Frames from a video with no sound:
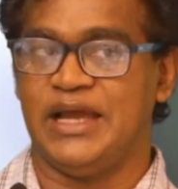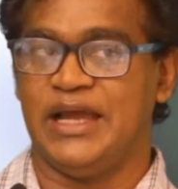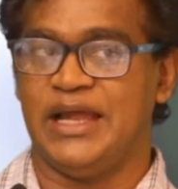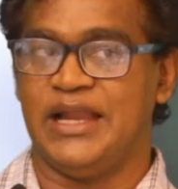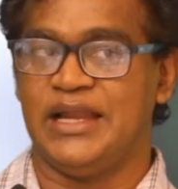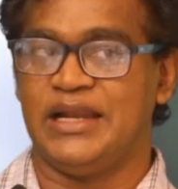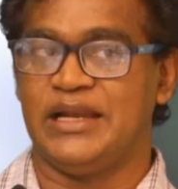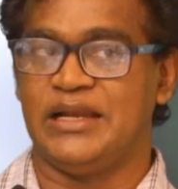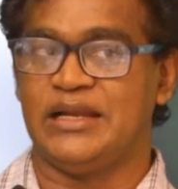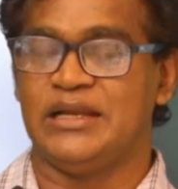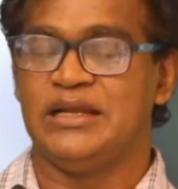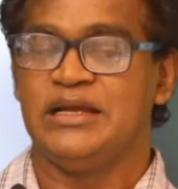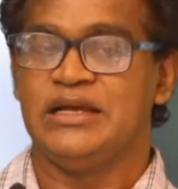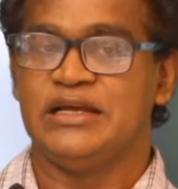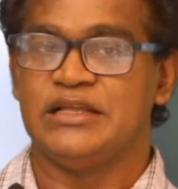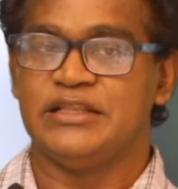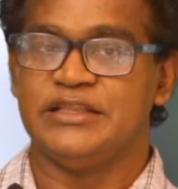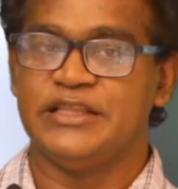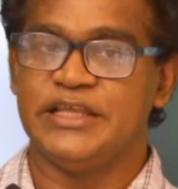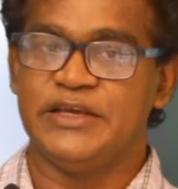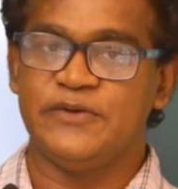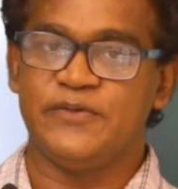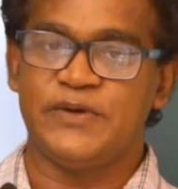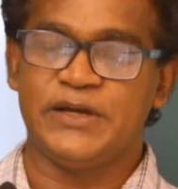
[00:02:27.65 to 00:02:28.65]
and
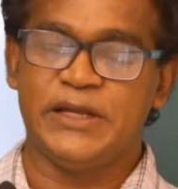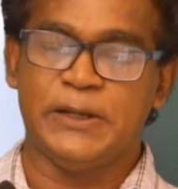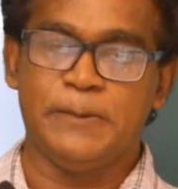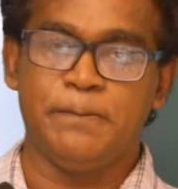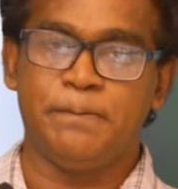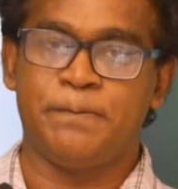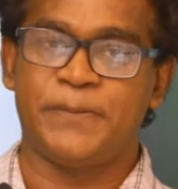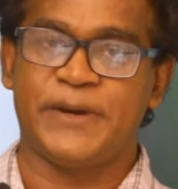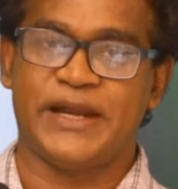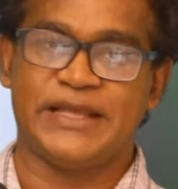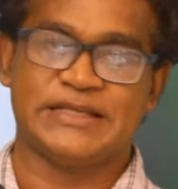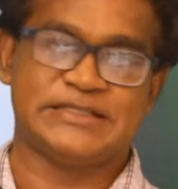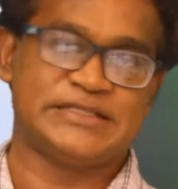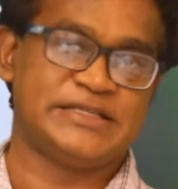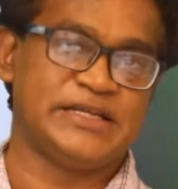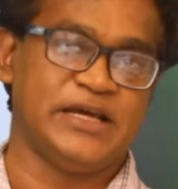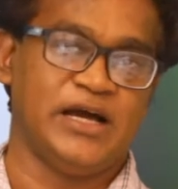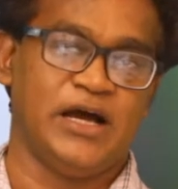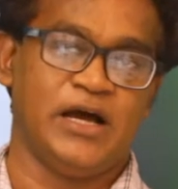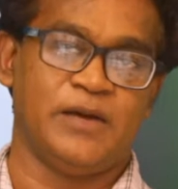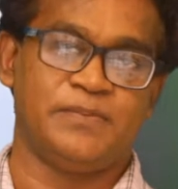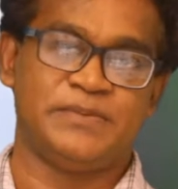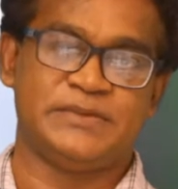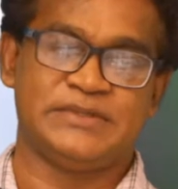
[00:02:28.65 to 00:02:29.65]
they were impressed
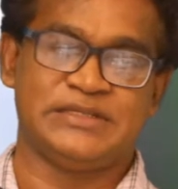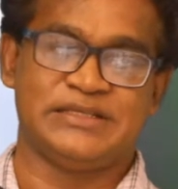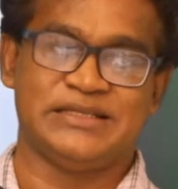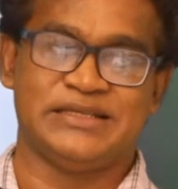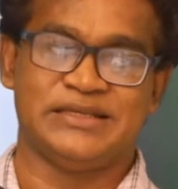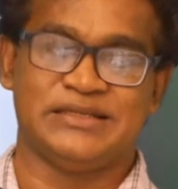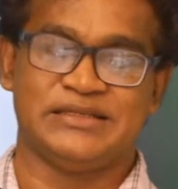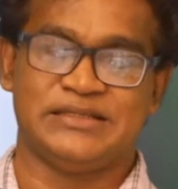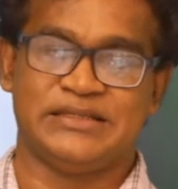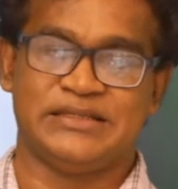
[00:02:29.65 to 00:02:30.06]
after